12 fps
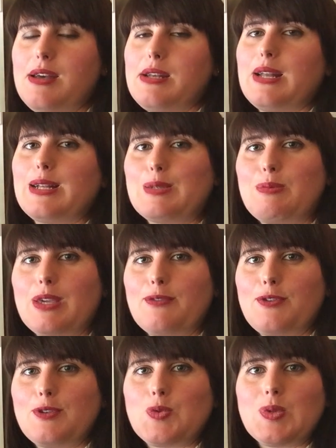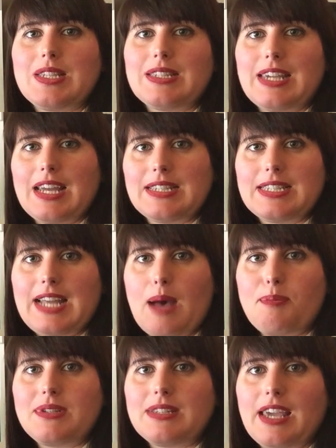not to be confused with the
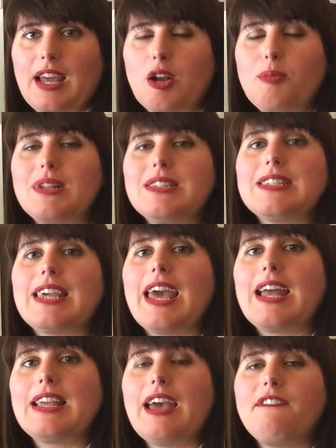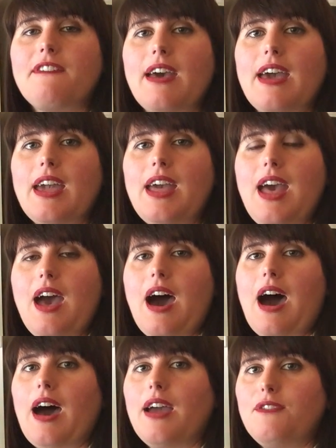Scansnap scanner, but Scan Cafe.
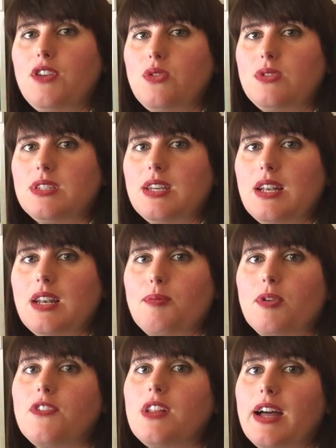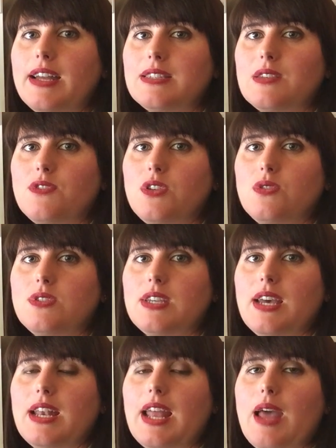I've used it, a number of clients have used
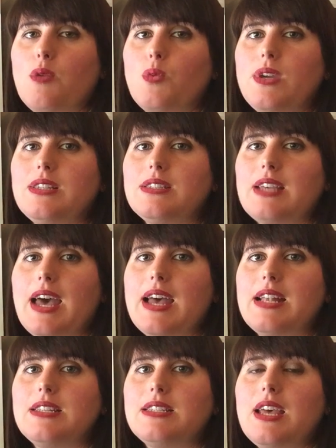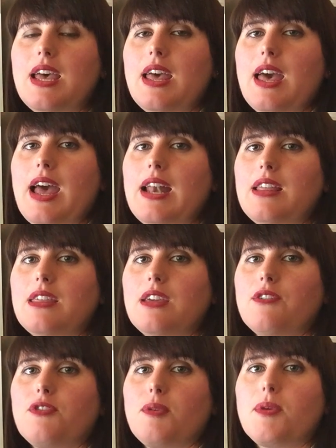it, and we send
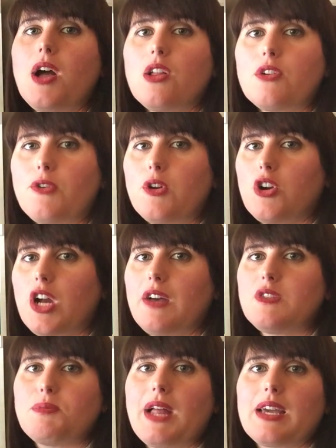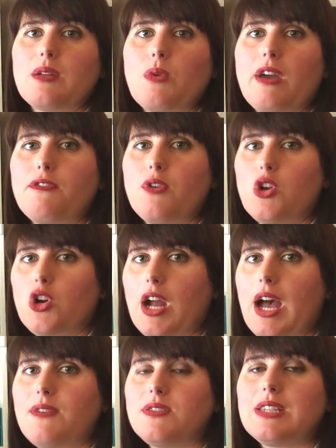anything from color photographs, black and white
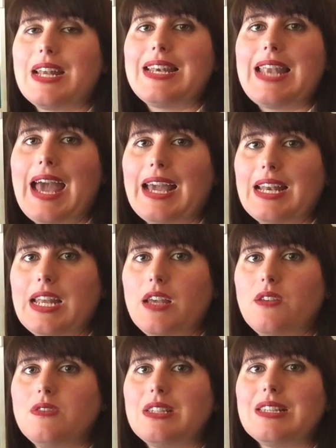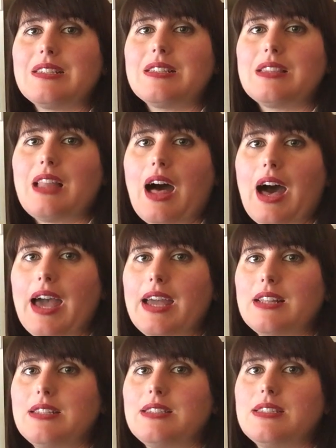photographs, negatives,
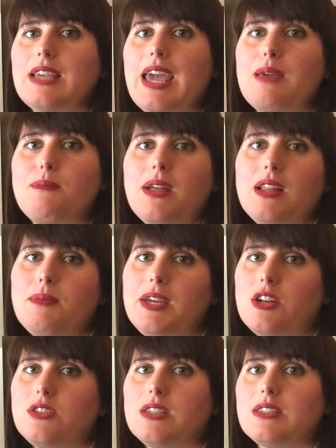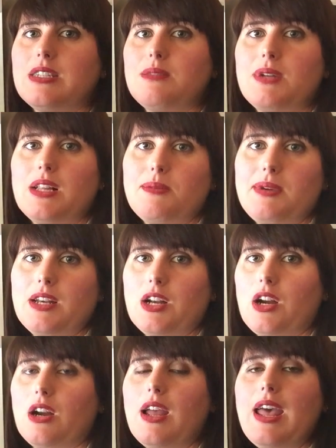slides, 8mm,
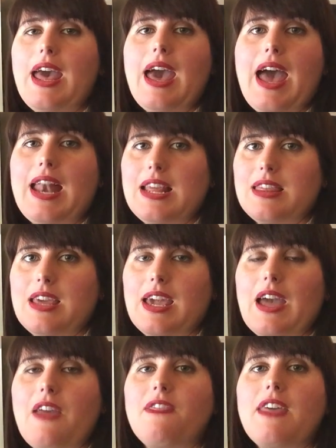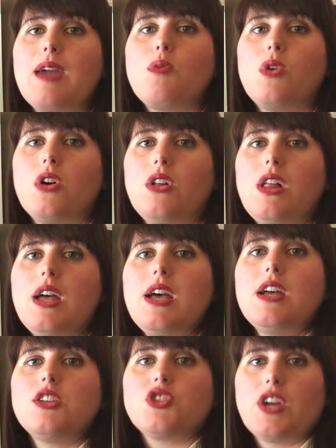16mm, anything, and they will
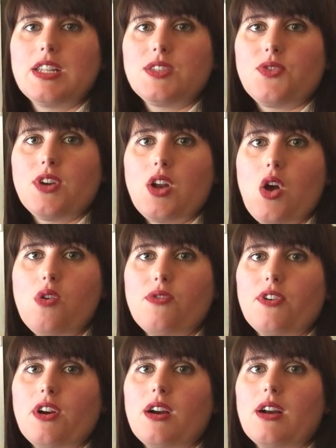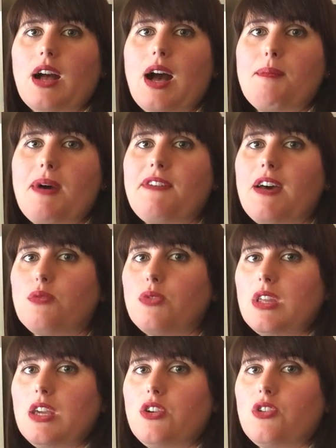transfer it over. I've had
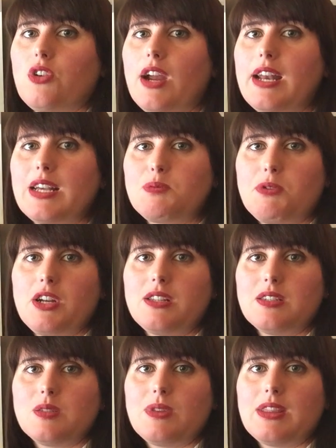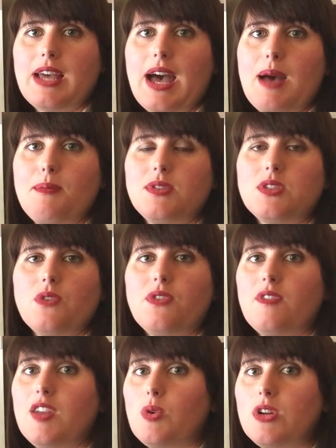really great experiences with them, so if you
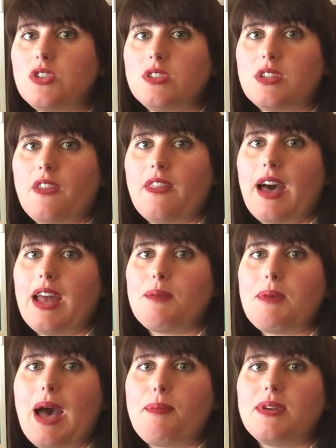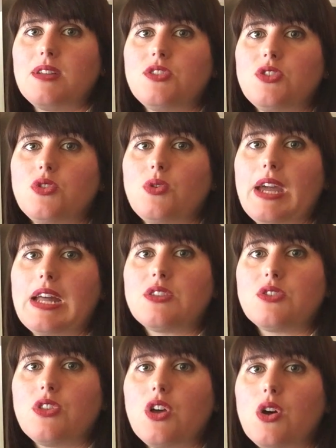have any questions on that, I'm happy to
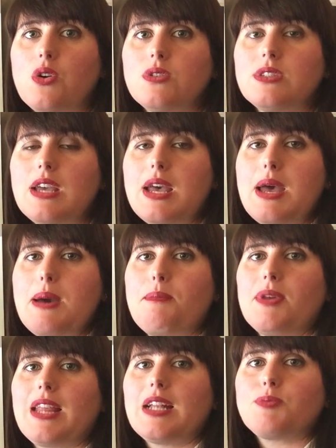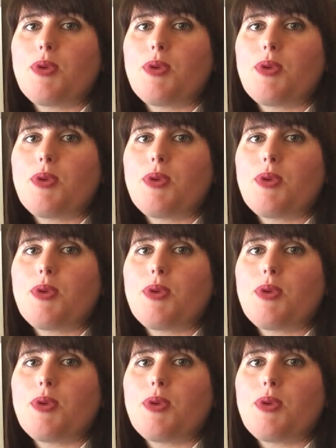answer those, but that's